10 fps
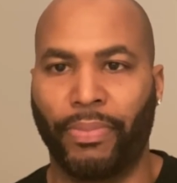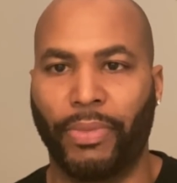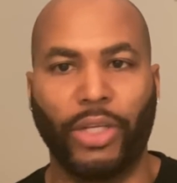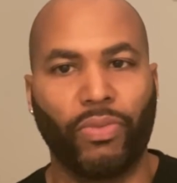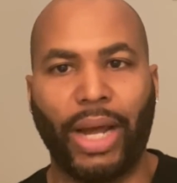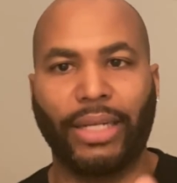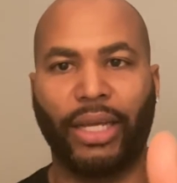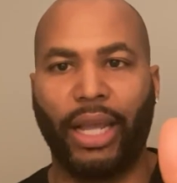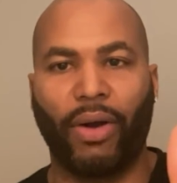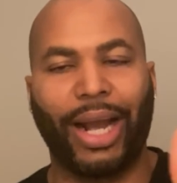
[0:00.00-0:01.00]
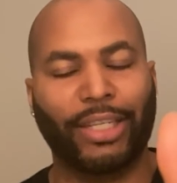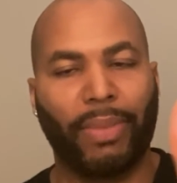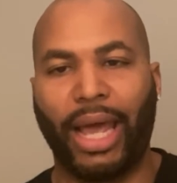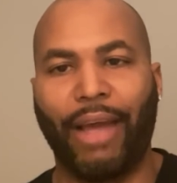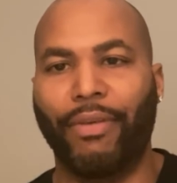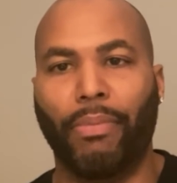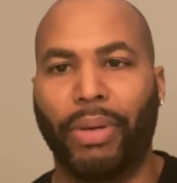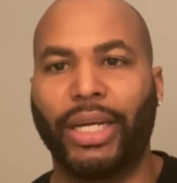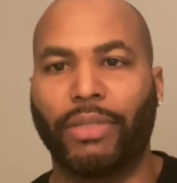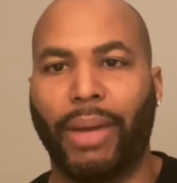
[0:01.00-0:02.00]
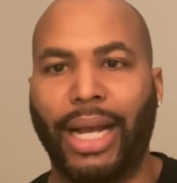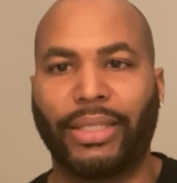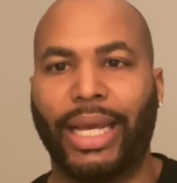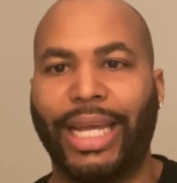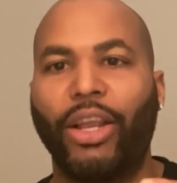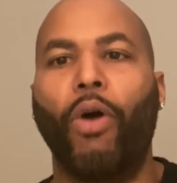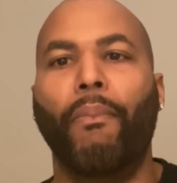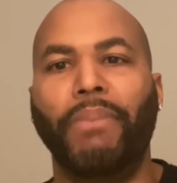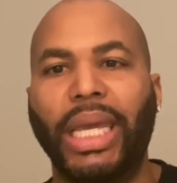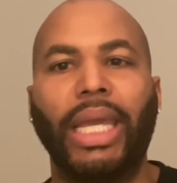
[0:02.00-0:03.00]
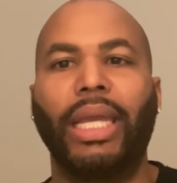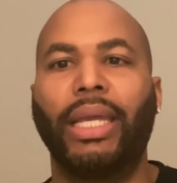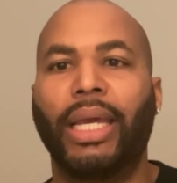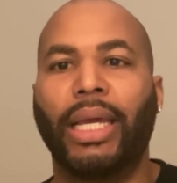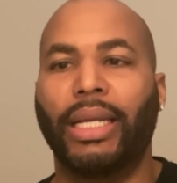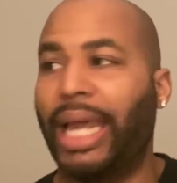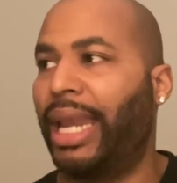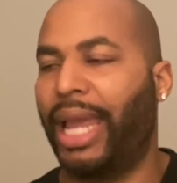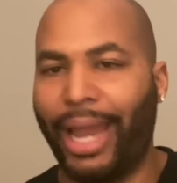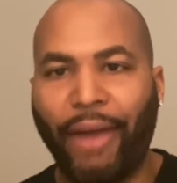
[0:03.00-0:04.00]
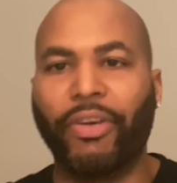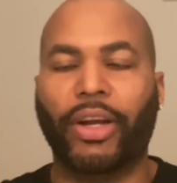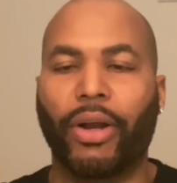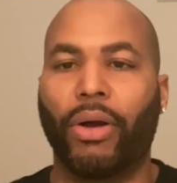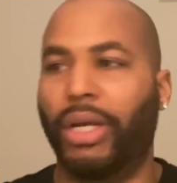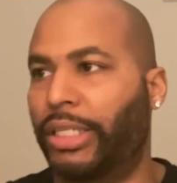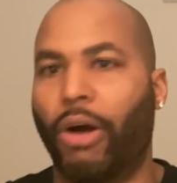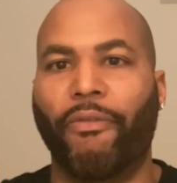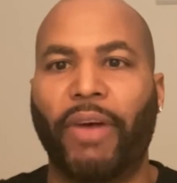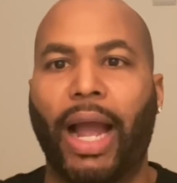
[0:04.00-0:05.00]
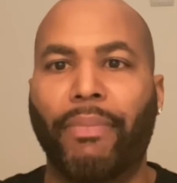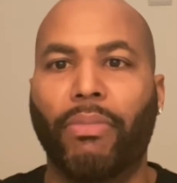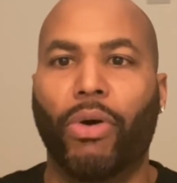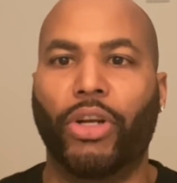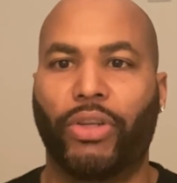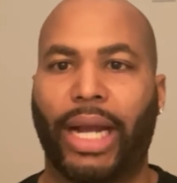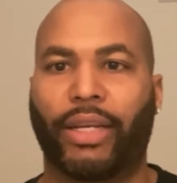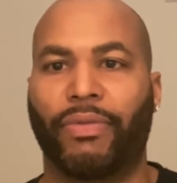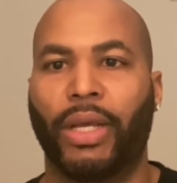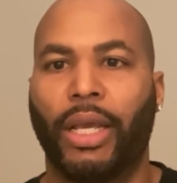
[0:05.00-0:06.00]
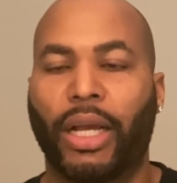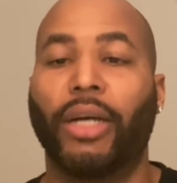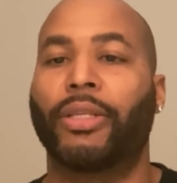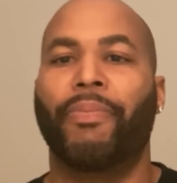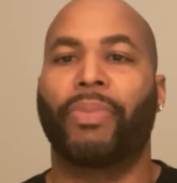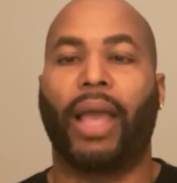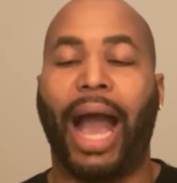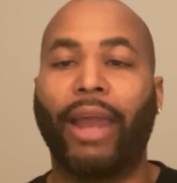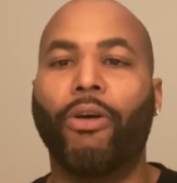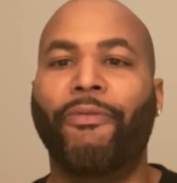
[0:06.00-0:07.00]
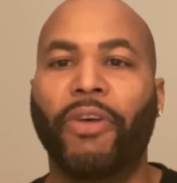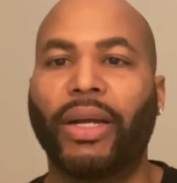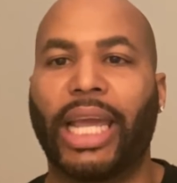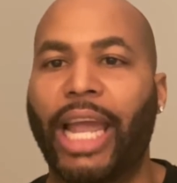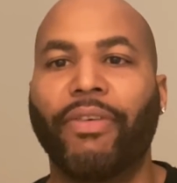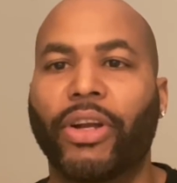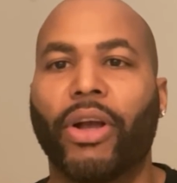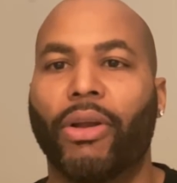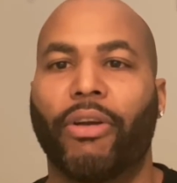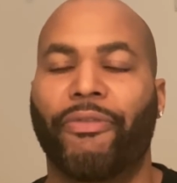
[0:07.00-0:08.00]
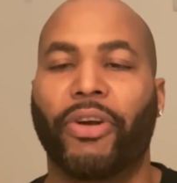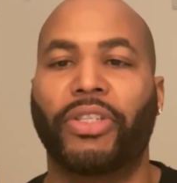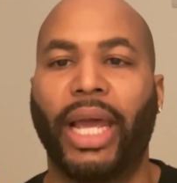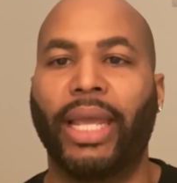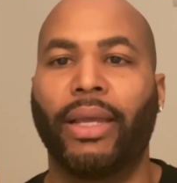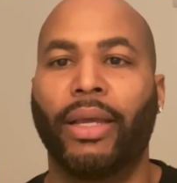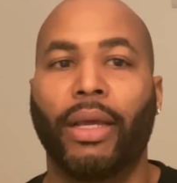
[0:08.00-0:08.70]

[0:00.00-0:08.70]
This is why I tell y'all guys about having an abundance mindset. It don't mean that every girl is gonna find me more attractive. Cause I don't fuck every girl on the first date.